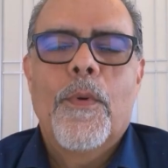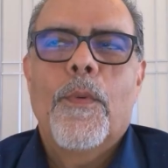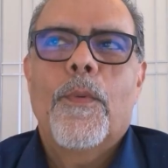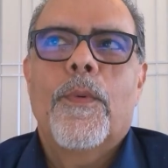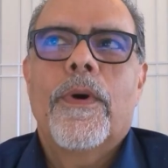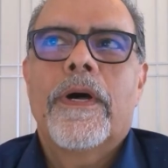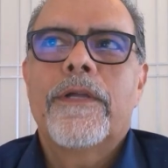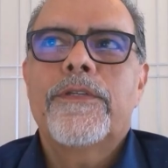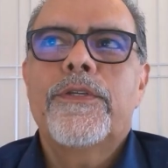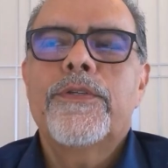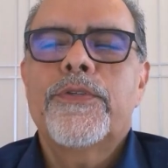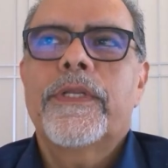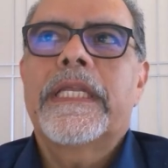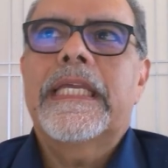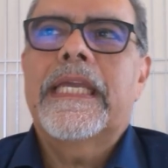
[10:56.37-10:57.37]
Well,
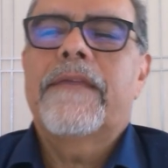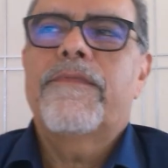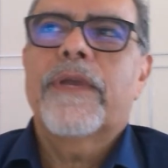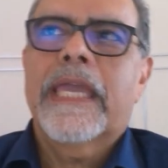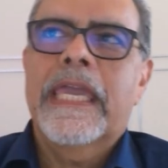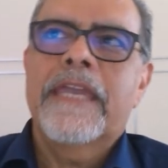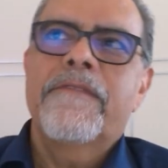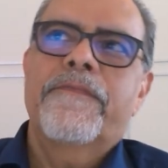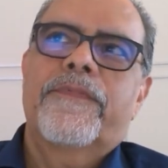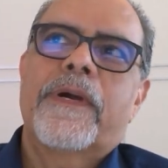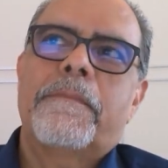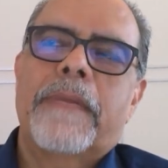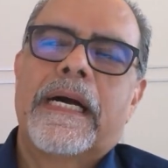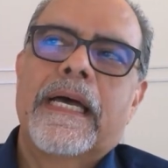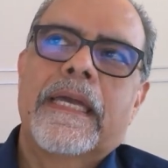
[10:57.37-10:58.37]
usually if you came
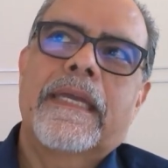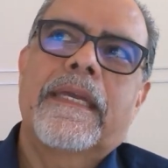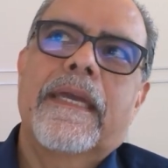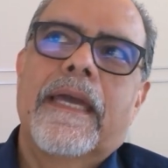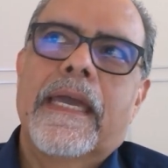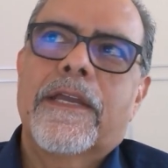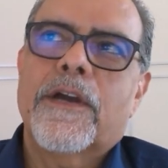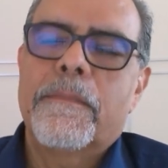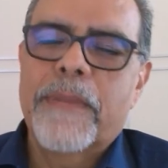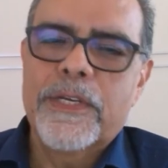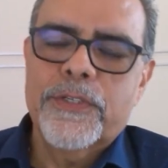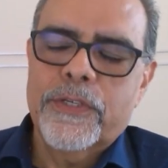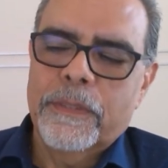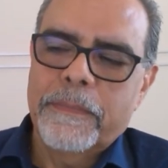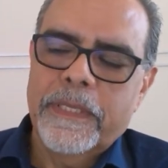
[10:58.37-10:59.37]
from a commercial mill